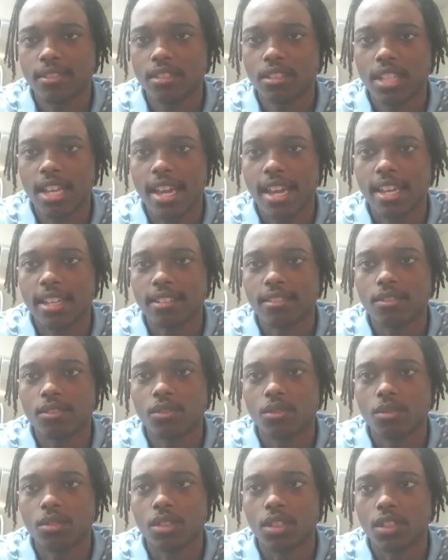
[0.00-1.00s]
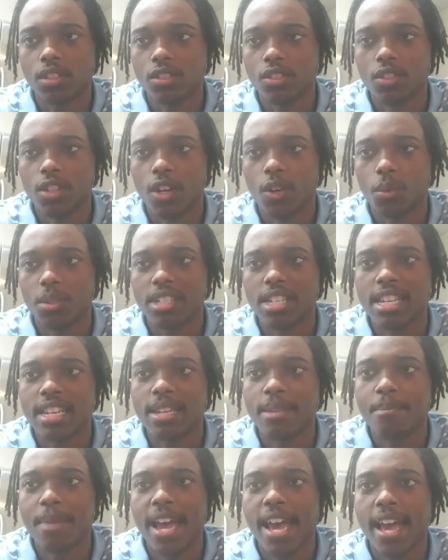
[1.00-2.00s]
That, we did
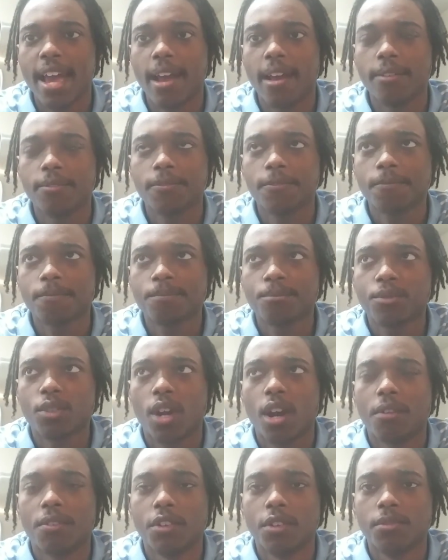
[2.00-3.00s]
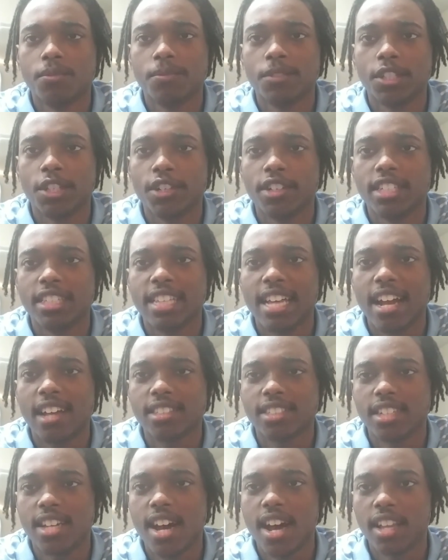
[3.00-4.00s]
the math off of
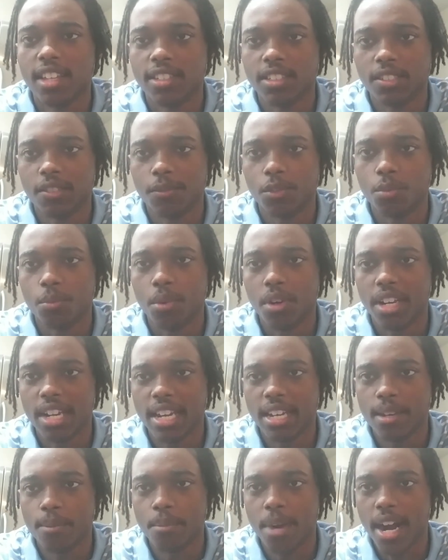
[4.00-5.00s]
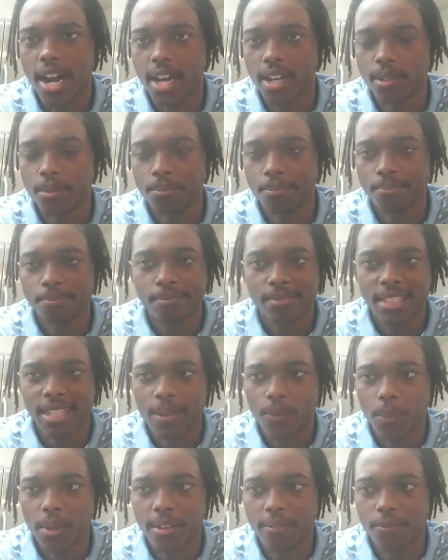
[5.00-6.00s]
$30,000. If you bought at the bottom,
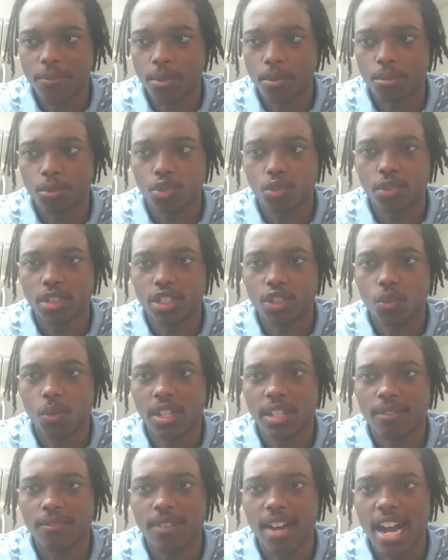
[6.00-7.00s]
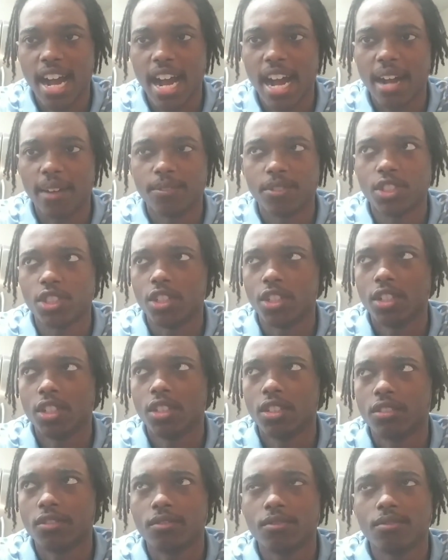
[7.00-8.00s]
it went from $325
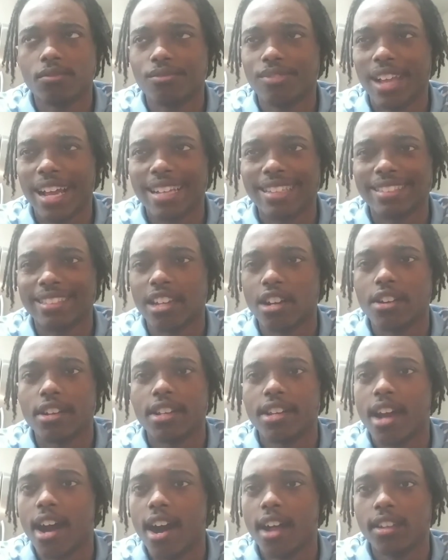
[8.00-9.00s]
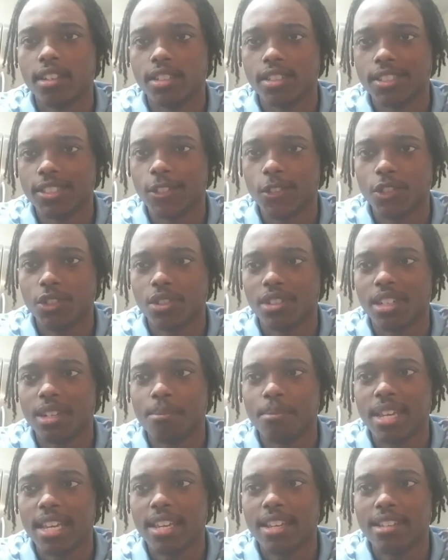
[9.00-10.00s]
to like $30. So you could have
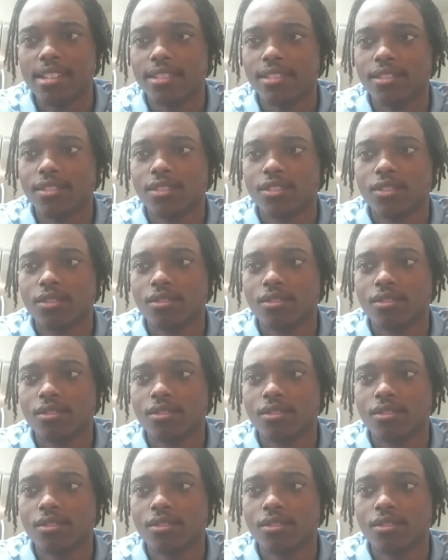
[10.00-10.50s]
made